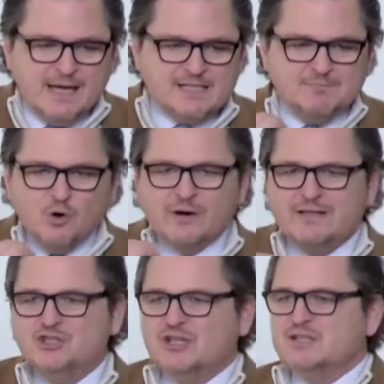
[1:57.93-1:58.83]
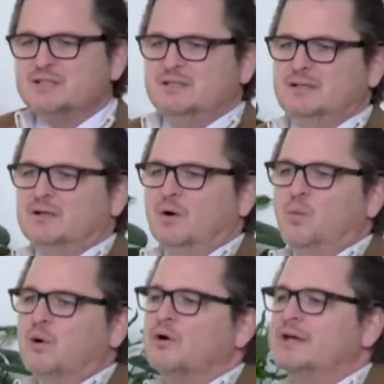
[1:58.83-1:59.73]
it's more than just, you know,
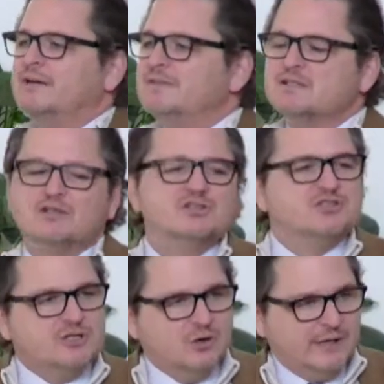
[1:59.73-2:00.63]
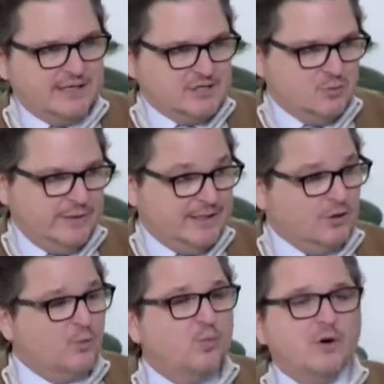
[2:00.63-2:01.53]
worrying if it's going to snow next week
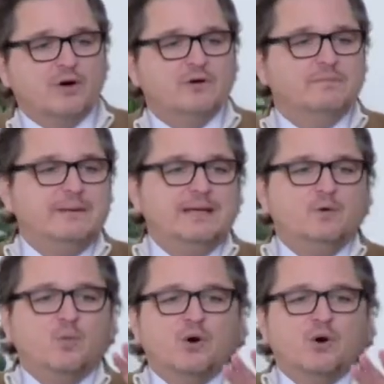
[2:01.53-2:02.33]
or being